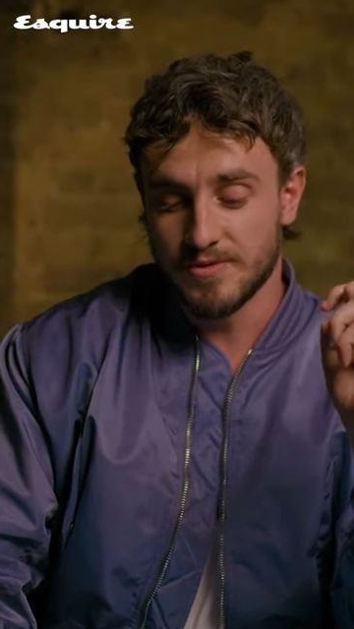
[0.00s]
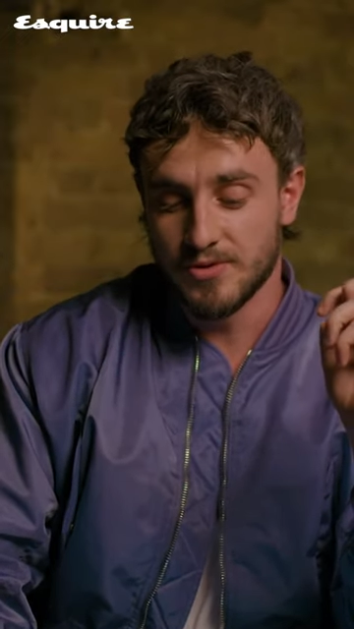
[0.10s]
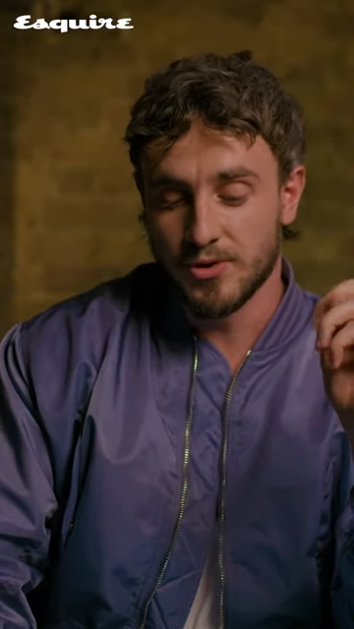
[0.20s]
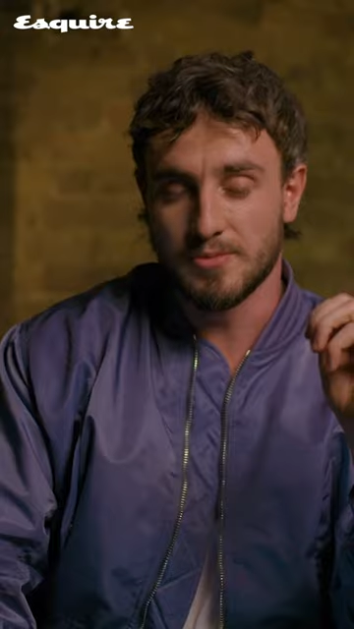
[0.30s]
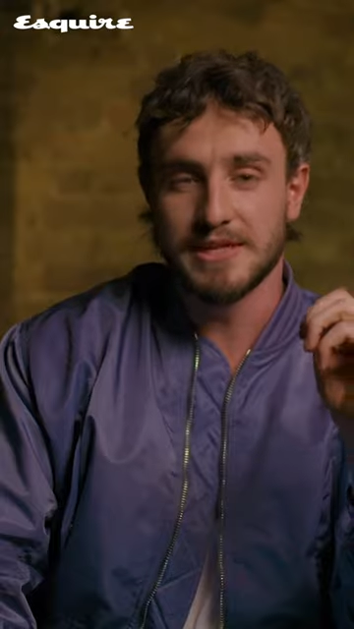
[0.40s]

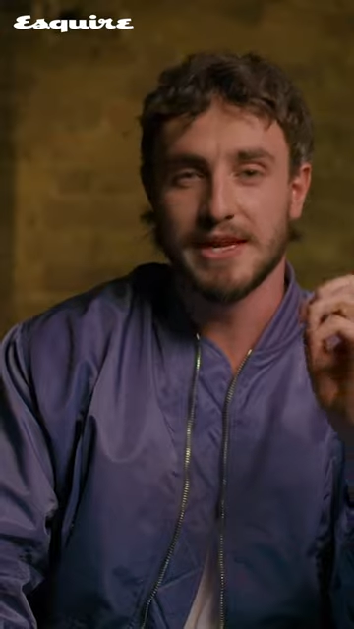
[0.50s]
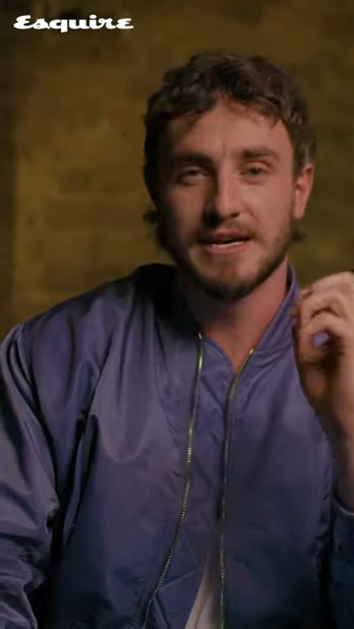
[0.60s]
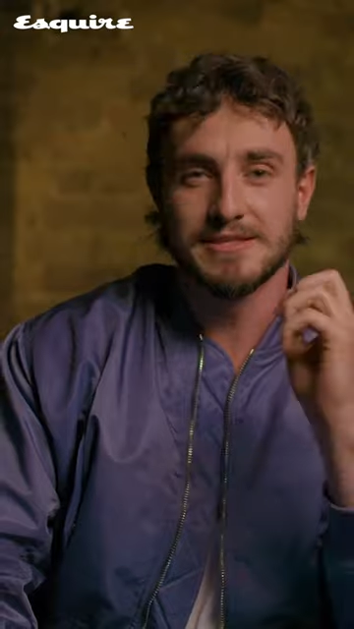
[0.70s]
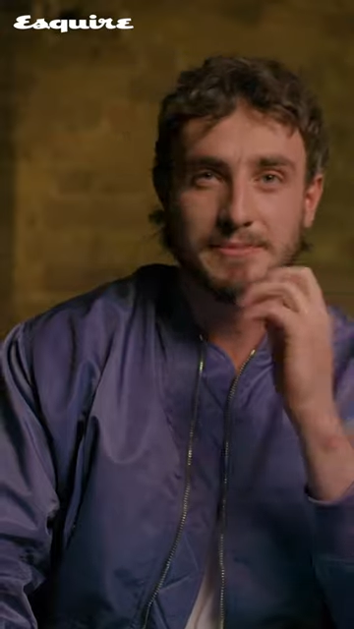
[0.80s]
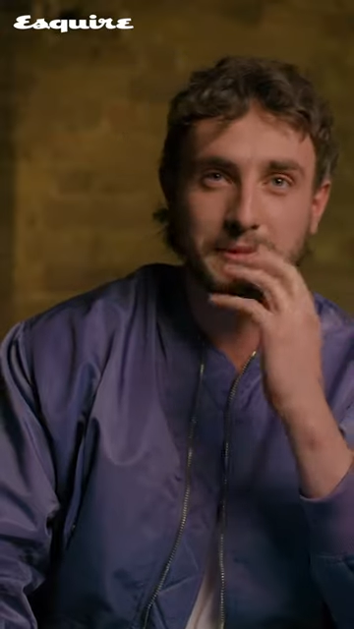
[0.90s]
normally
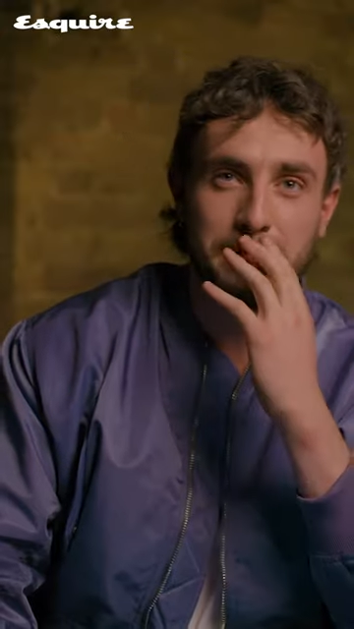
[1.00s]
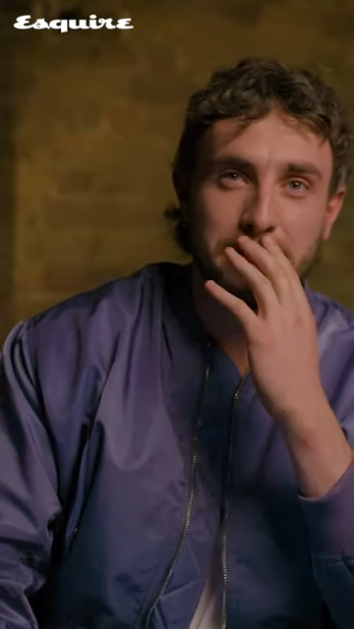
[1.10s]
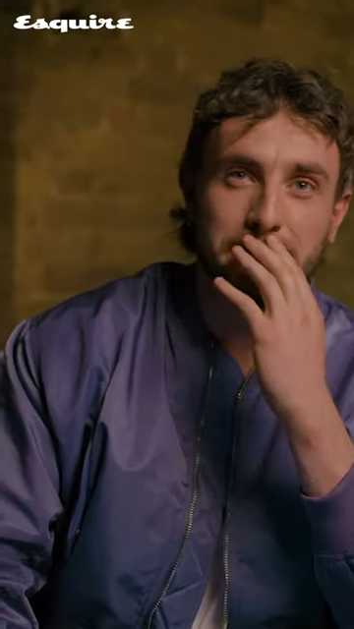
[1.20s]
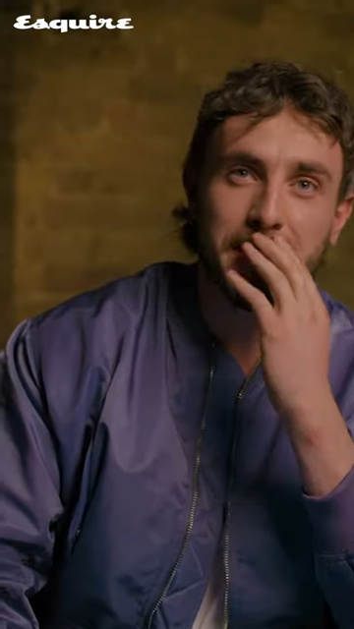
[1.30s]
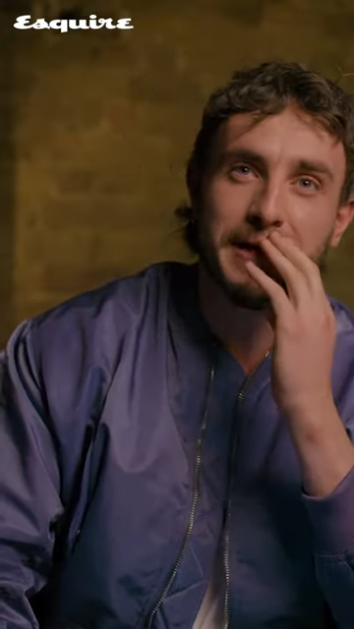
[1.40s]
nasty
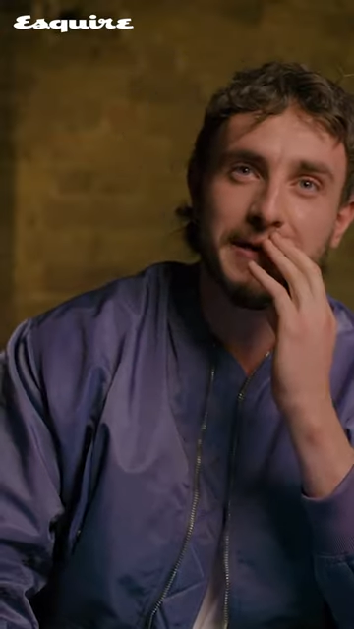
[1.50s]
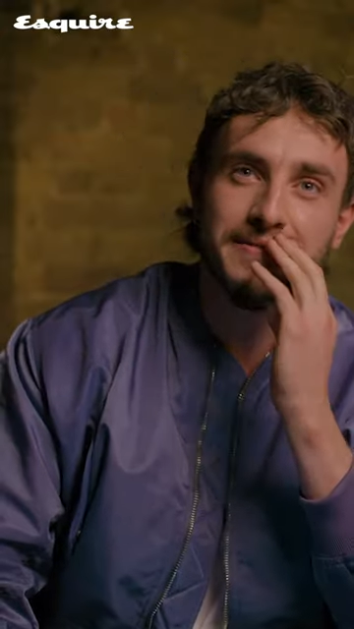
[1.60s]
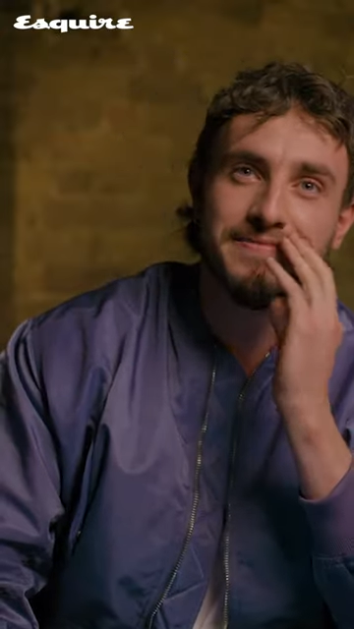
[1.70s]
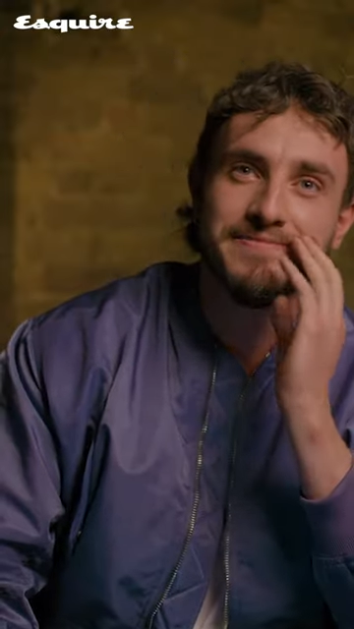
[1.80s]
people in my